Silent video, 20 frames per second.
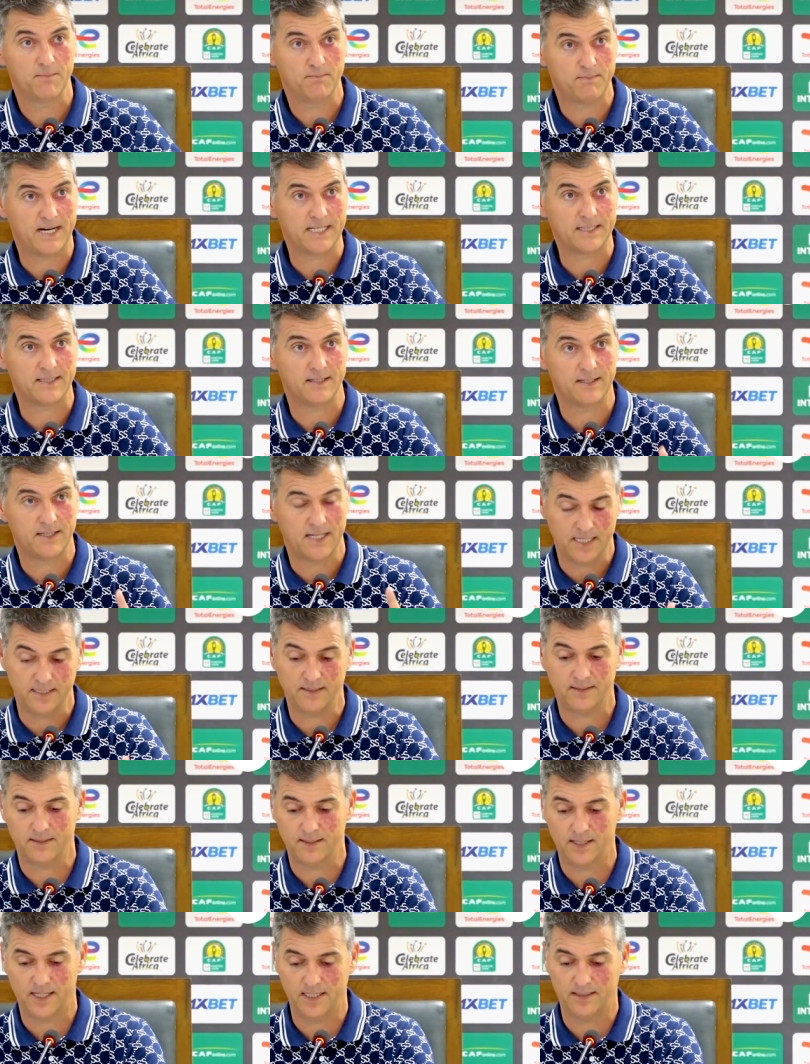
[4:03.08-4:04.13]
But I,
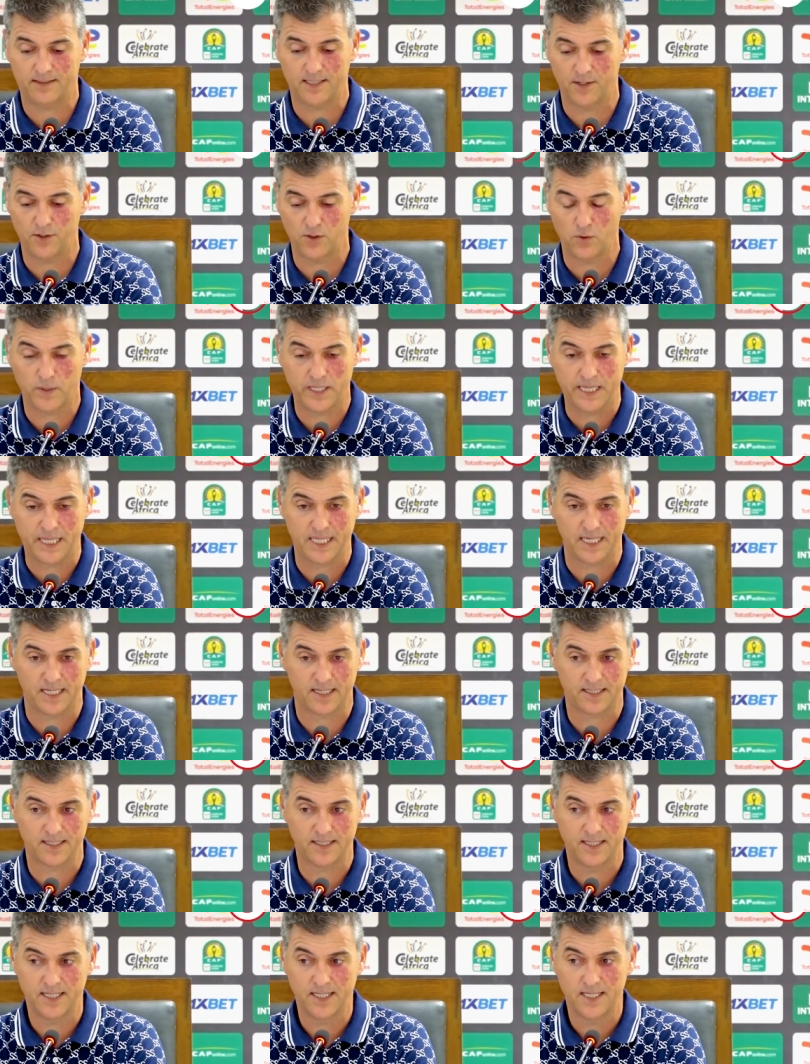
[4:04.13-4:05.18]
I tell you one thing.
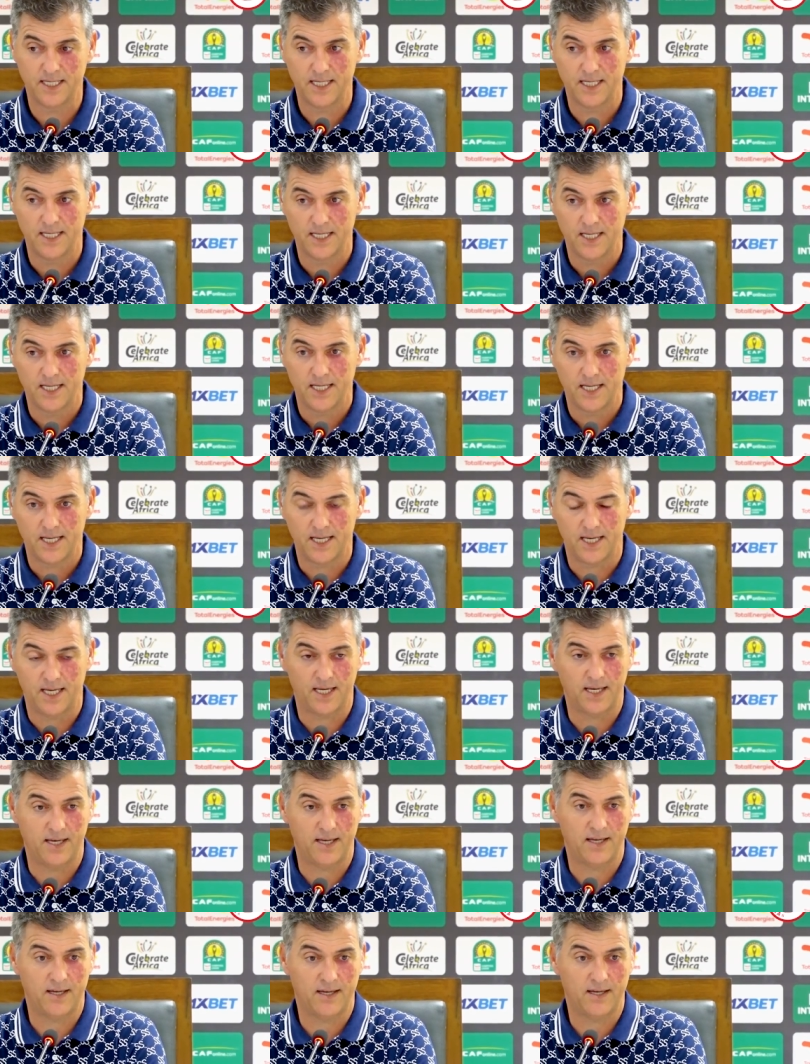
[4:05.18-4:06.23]

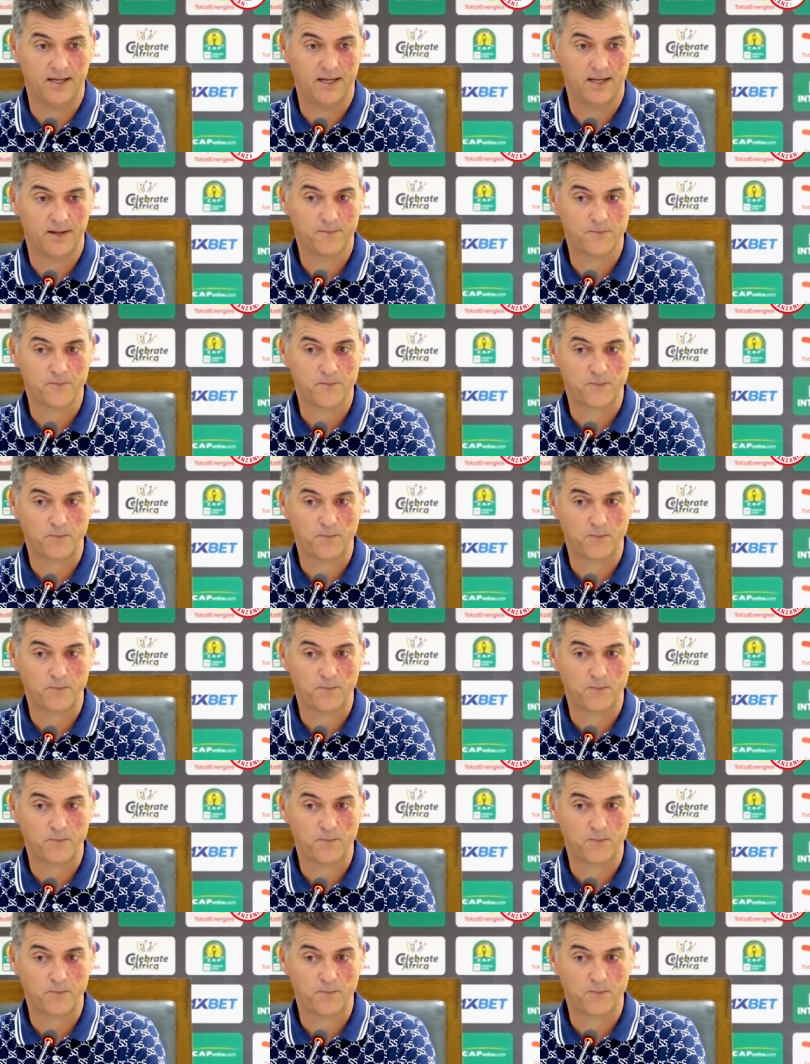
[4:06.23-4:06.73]
Uh,